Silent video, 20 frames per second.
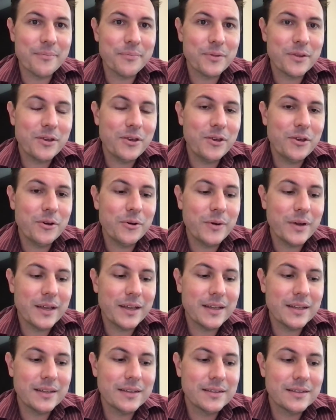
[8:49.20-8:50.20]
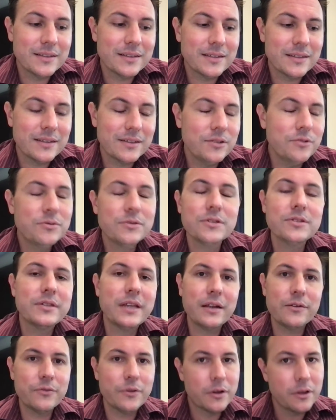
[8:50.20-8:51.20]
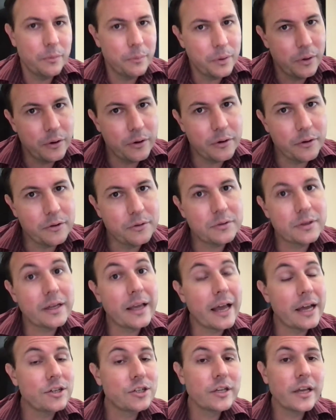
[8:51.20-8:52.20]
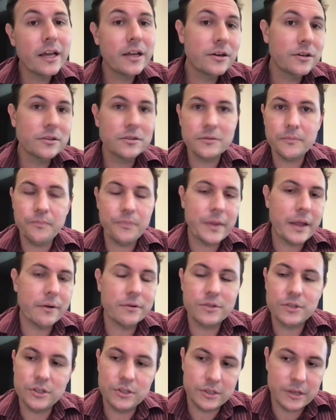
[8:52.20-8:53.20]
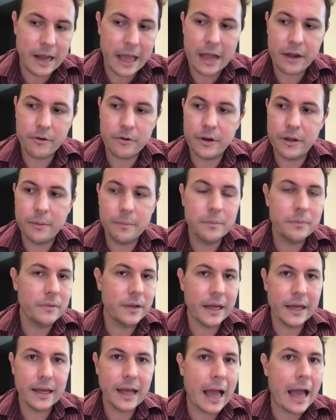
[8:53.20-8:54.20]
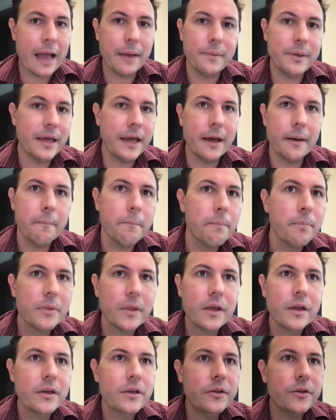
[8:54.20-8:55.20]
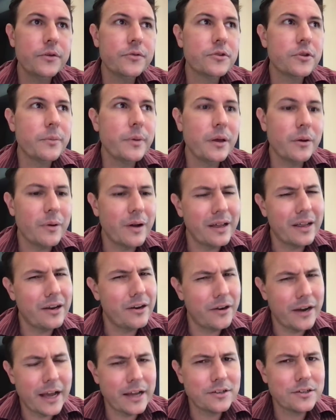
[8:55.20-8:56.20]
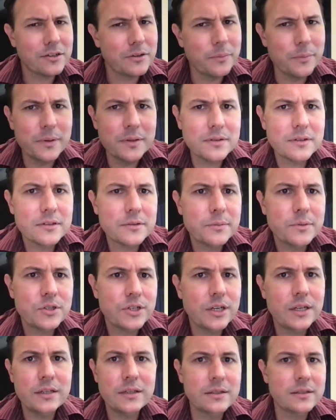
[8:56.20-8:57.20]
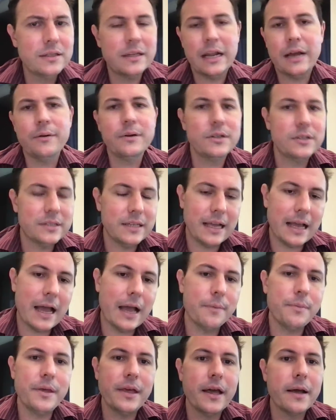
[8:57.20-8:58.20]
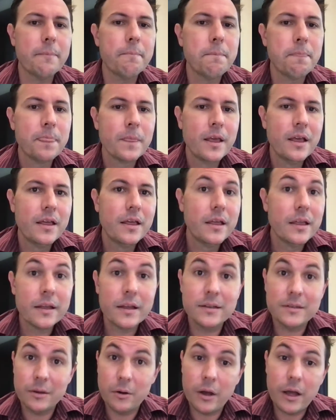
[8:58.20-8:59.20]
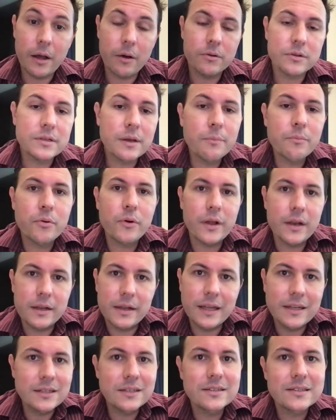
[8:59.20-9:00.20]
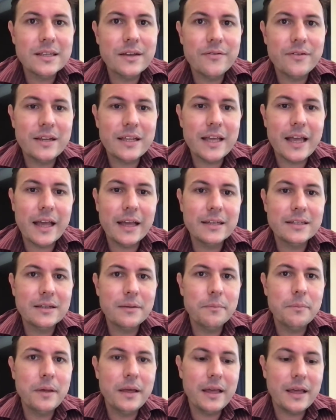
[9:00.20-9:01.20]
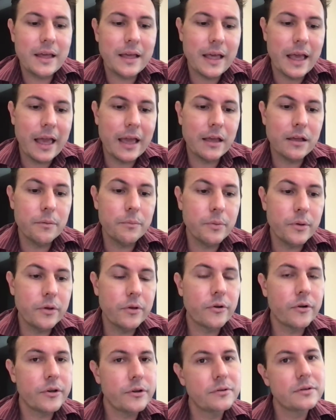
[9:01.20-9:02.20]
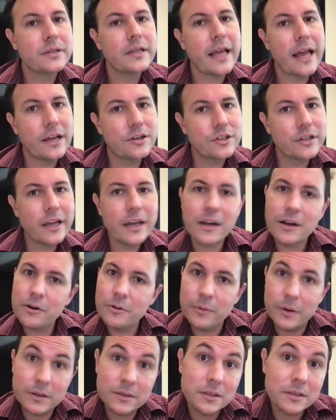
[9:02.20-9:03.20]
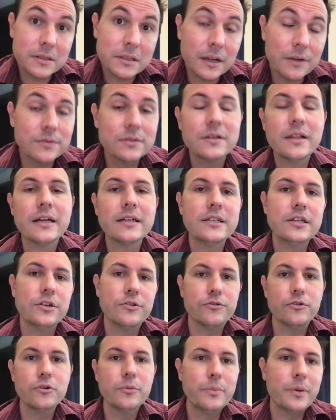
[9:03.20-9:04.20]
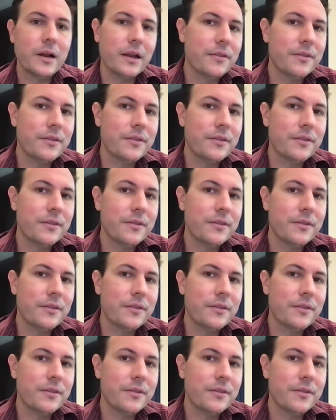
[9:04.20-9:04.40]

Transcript: Q used to stand for Computer Using Educators. Now it's just an acronym like IBM. Used to be International Business Machines, and now we just say IBM. Because at some point in 1978, being a computer using educator was a self-selecting group, and at